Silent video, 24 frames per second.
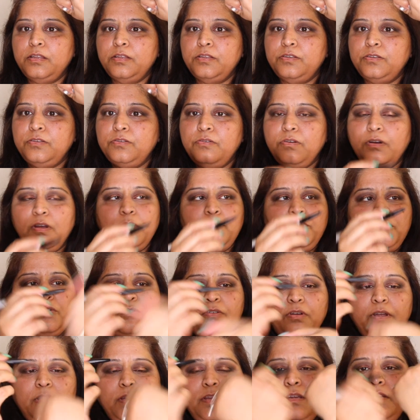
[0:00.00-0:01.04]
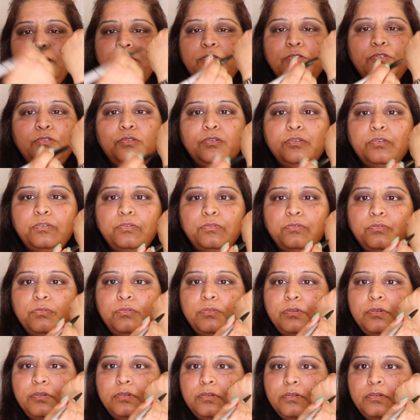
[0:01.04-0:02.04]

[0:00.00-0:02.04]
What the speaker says: so I'm trying to,